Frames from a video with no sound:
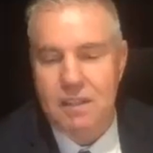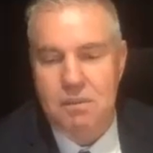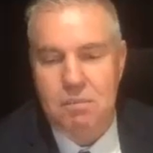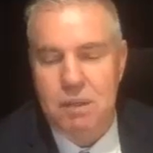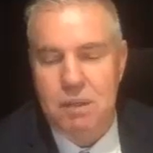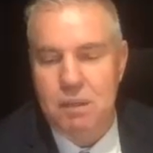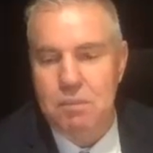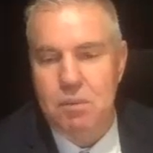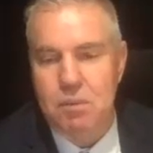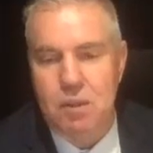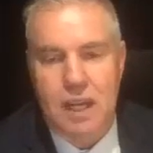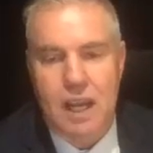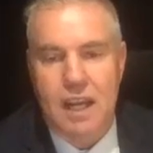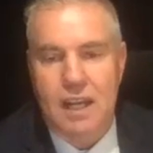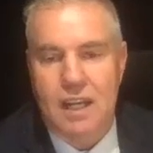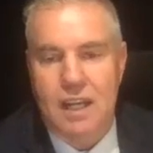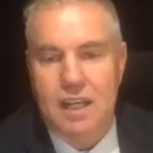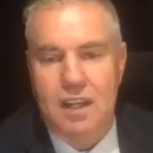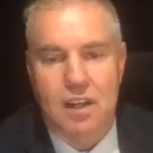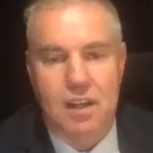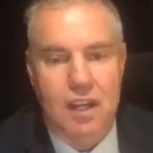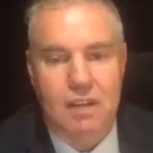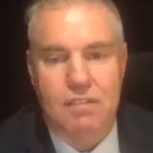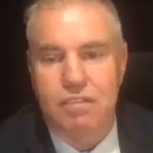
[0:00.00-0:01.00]
People can't
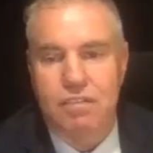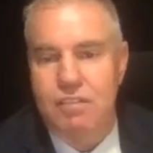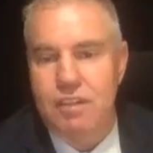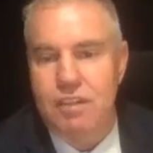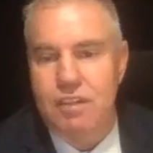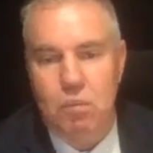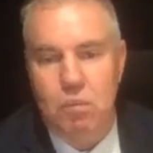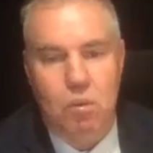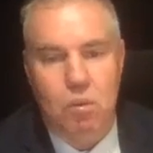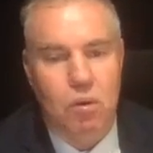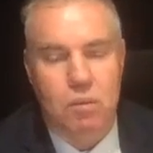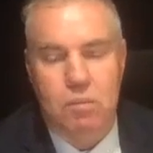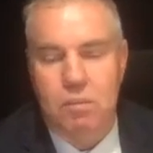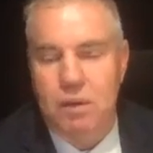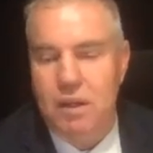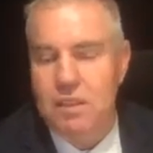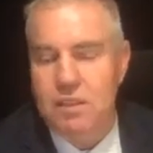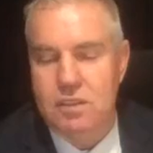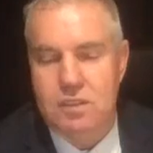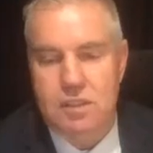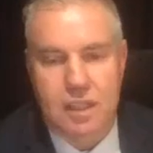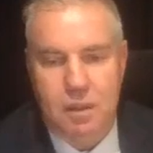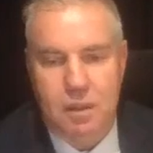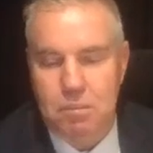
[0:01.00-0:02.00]
get enough of our
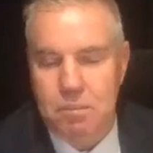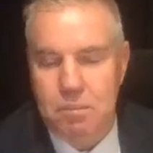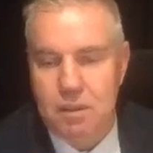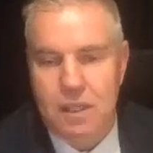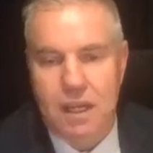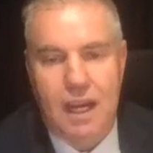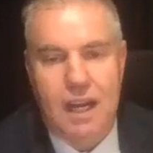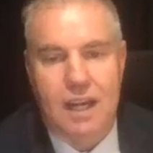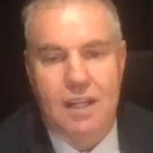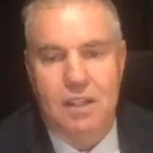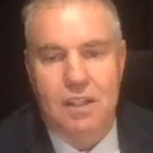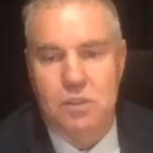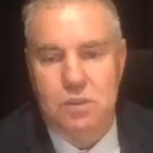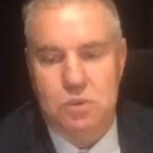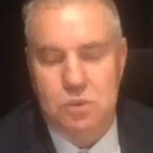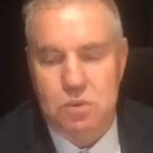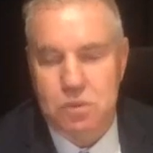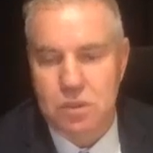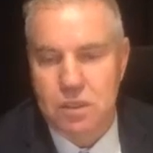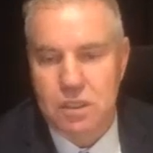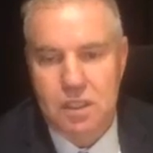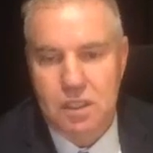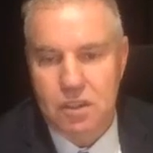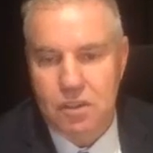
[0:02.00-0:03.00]
watermelons and our bananas or
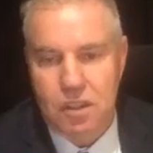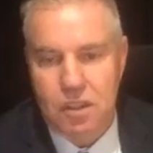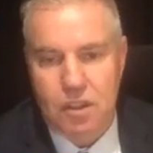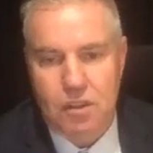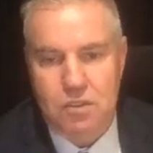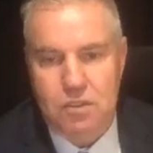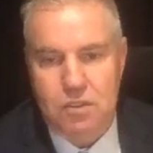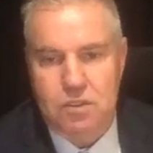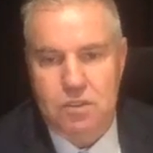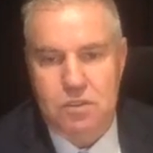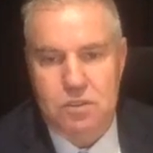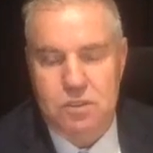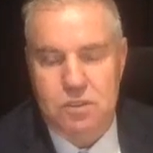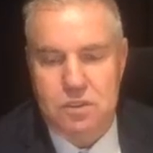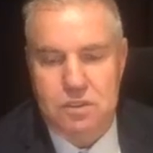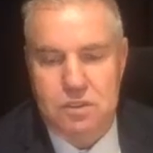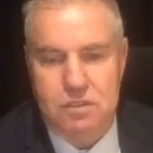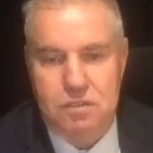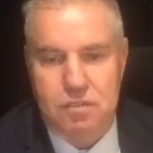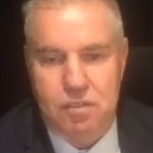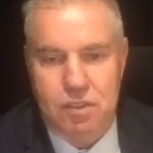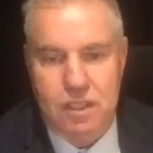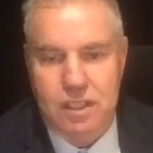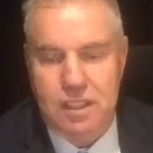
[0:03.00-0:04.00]
those sorts of
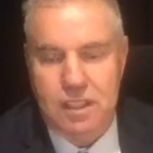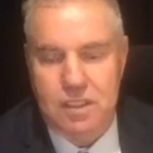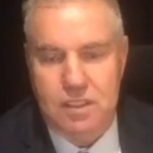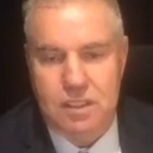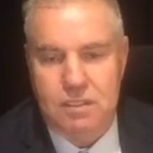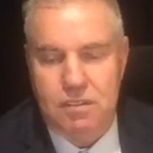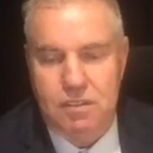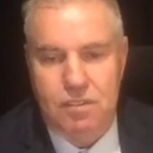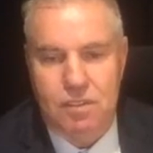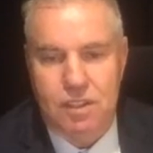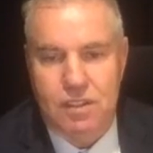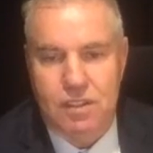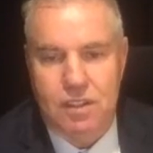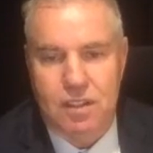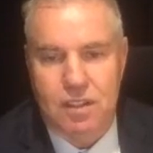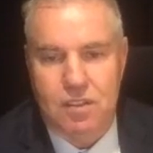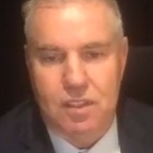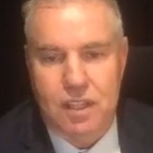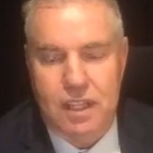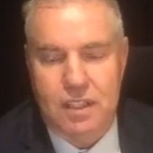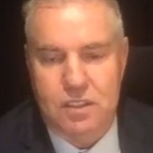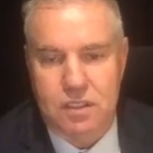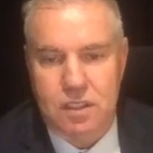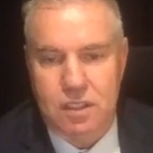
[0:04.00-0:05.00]
things and everything like
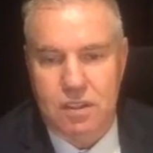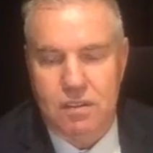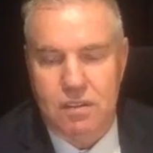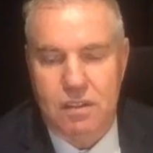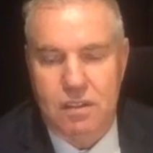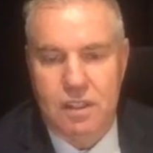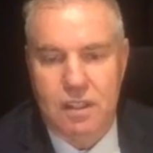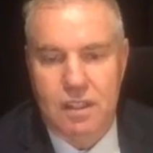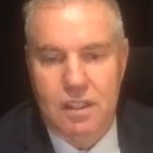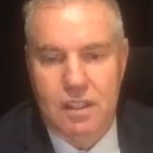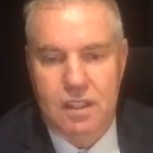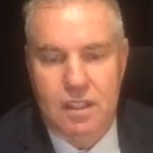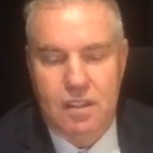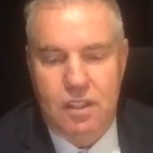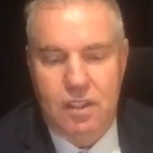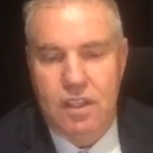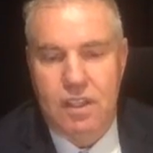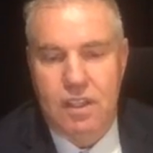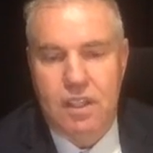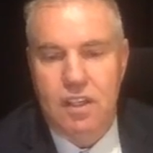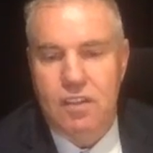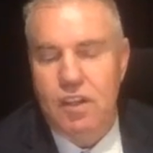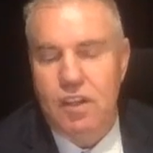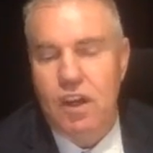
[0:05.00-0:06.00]
that. So
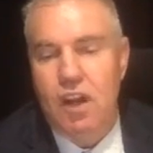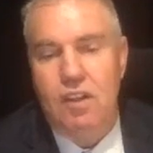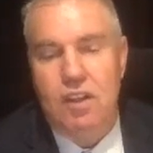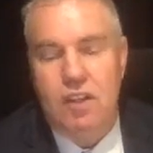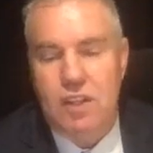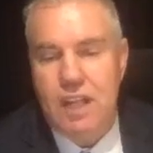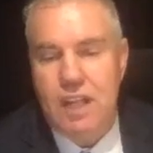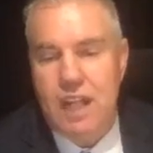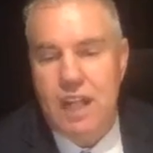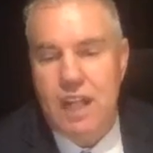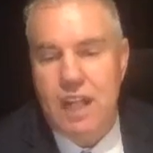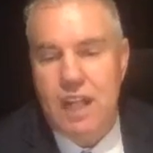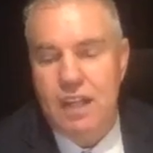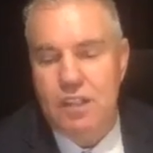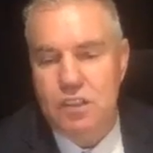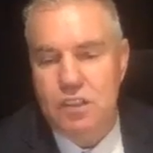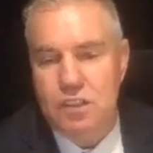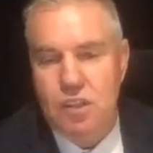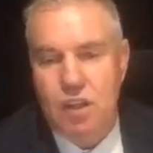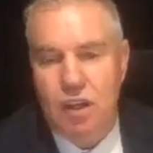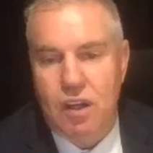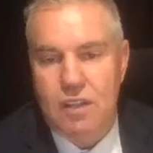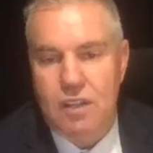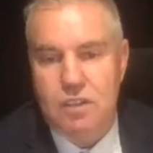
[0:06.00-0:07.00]
the only
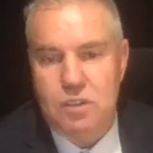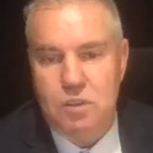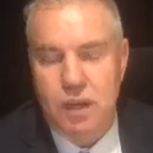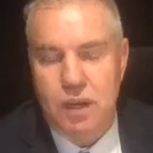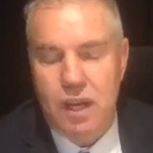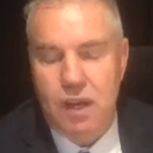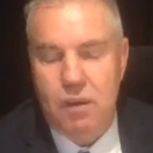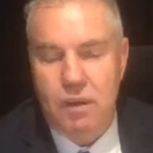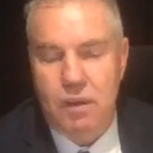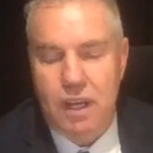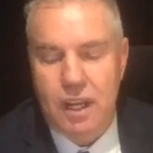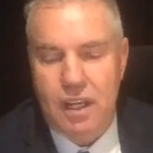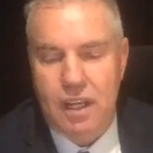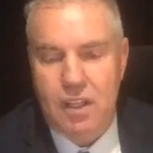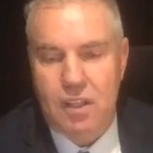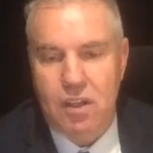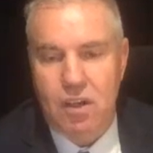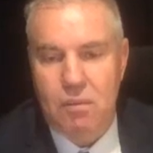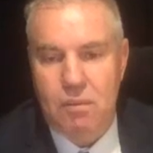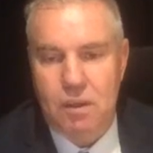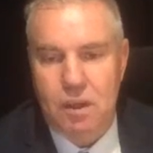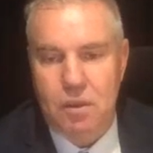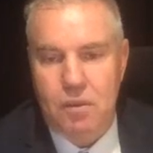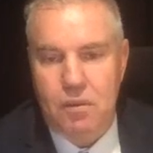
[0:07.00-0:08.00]
downside to our
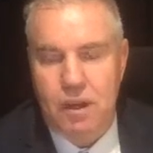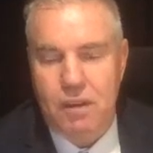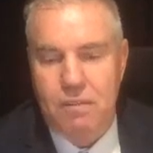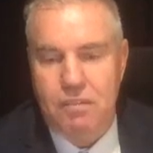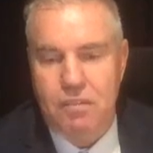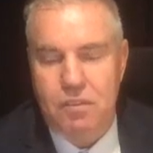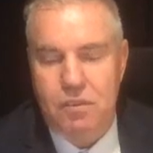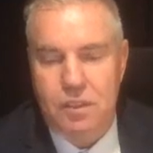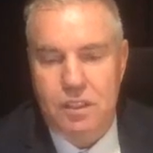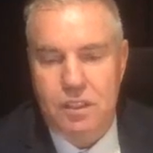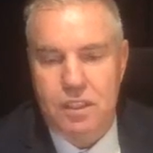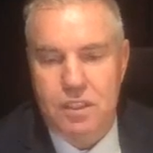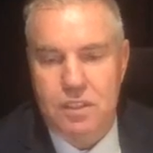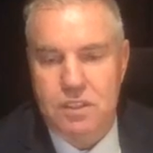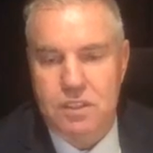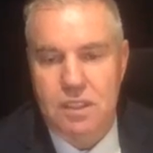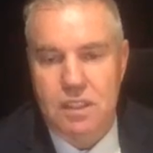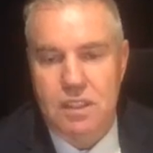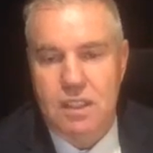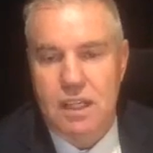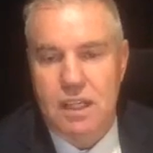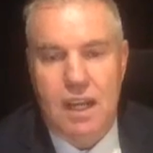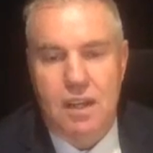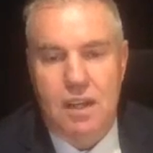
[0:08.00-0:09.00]
economic recovery is
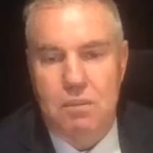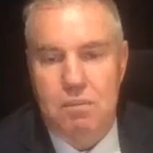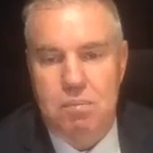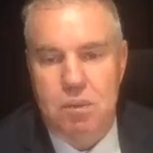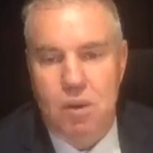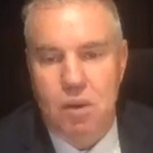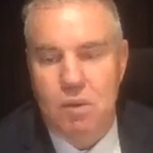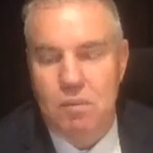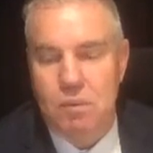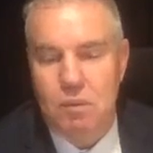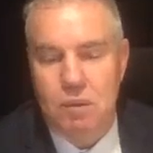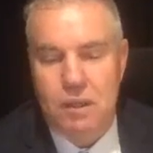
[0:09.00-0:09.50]
unemployment.